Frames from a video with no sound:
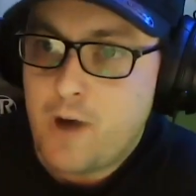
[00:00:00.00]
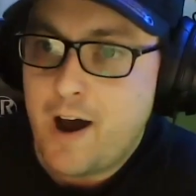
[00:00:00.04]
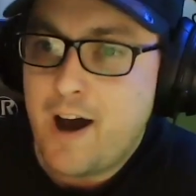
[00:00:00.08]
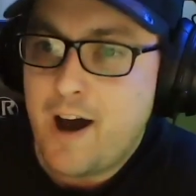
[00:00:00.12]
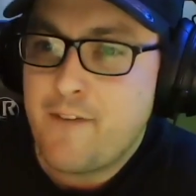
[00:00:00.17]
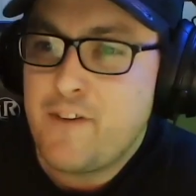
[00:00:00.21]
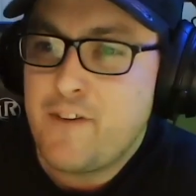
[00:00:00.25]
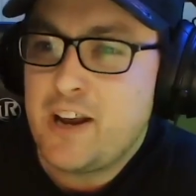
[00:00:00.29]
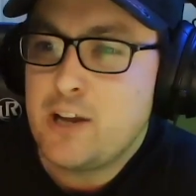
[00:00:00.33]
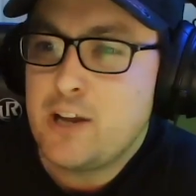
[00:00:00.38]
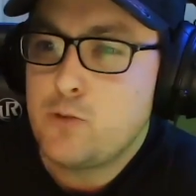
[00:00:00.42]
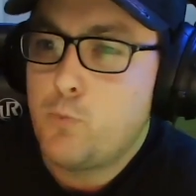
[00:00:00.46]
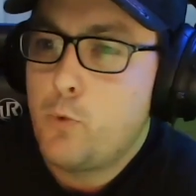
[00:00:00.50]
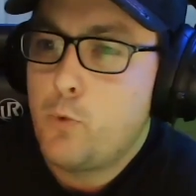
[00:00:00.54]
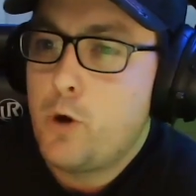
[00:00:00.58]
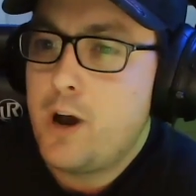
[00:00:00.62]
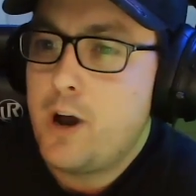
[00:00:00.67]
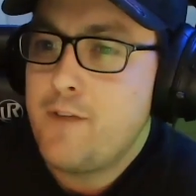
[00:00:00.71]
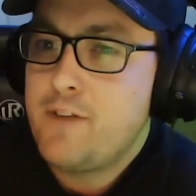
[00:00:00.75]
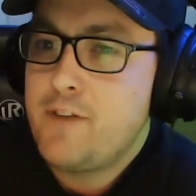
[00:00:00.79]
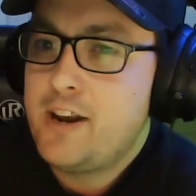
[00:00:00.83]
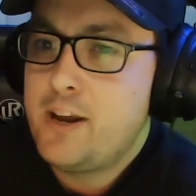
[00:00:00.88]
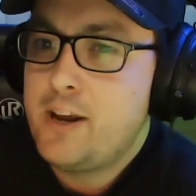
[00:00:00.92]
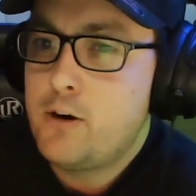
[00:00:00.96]
I think it's
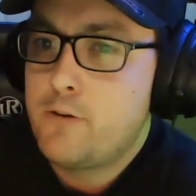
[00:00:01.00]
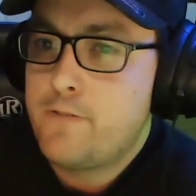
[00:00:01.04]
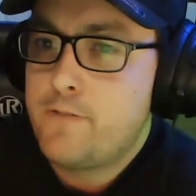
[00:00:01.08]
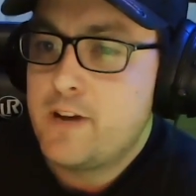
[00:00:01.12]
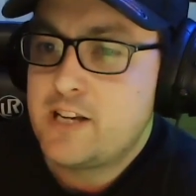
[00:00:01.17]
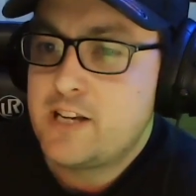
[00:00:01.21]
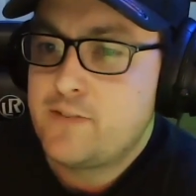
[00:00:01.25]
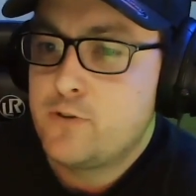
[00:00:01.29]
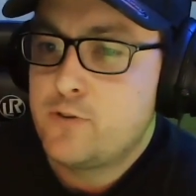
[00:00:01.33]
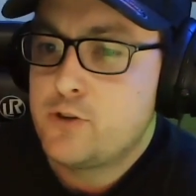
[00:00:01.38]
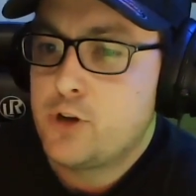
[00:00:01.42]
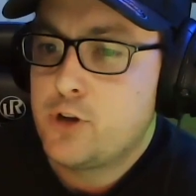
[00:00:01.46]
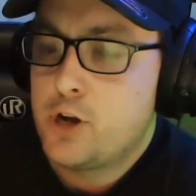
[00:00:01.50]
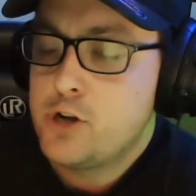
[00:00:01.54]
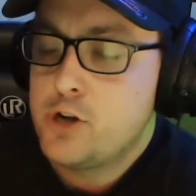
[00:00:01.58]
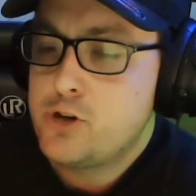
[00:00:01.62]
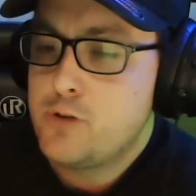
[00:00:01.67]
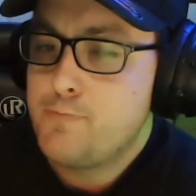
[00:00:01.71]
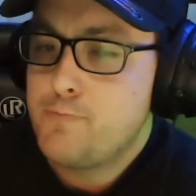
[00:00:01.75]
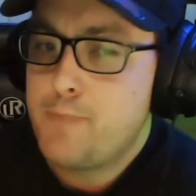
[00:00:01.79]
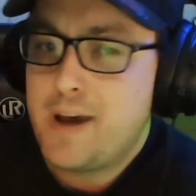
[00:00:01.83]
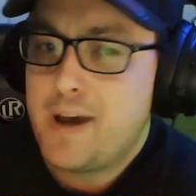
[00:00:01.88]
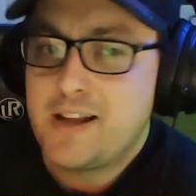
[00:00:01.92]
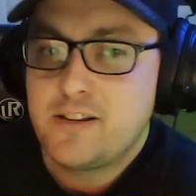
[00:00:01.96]
why the little festivals are going
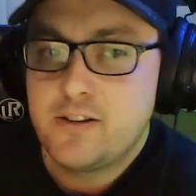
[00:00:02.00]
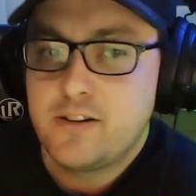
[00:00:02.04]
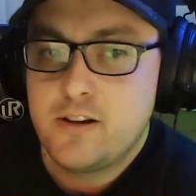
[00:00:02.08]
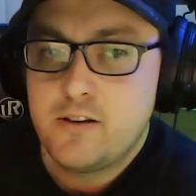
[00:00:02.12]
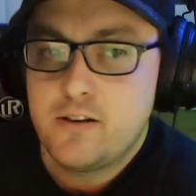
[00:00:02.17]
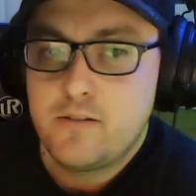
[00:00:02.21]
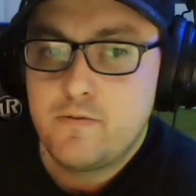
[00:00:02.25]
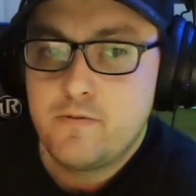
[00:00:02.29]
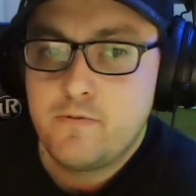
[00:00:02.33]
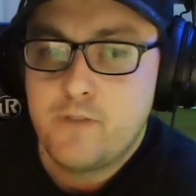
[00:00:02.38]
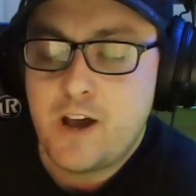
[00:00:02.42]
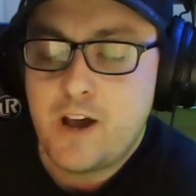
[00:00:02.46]
to do better.